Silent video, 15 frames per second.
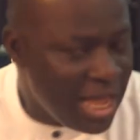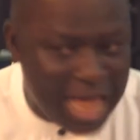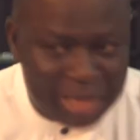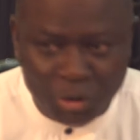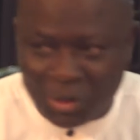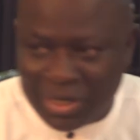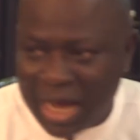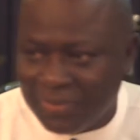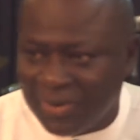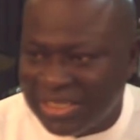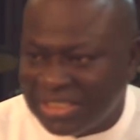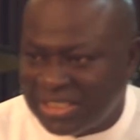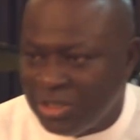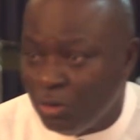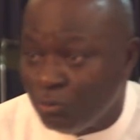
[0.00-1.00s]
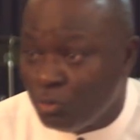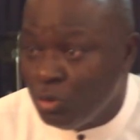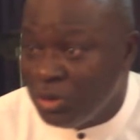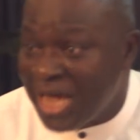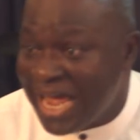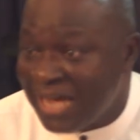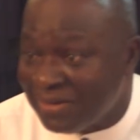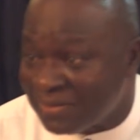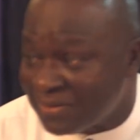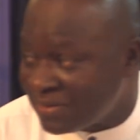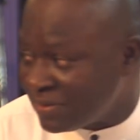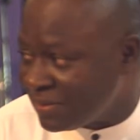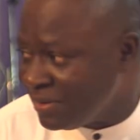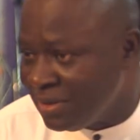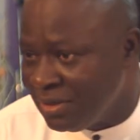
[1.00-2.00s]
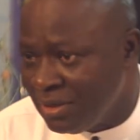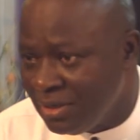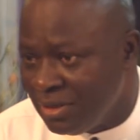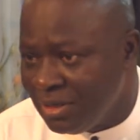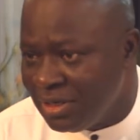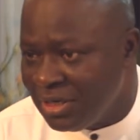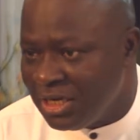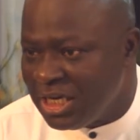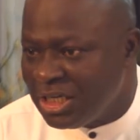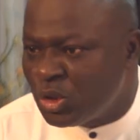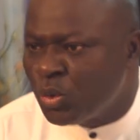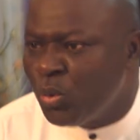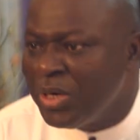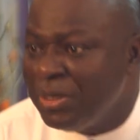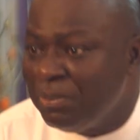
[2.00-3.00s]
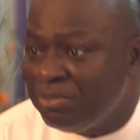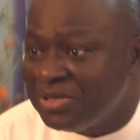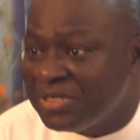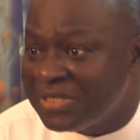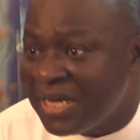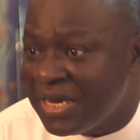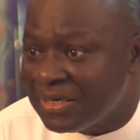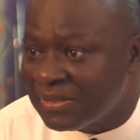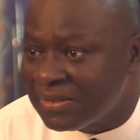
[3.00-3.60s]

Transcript: and your guarantee of good health is 20%.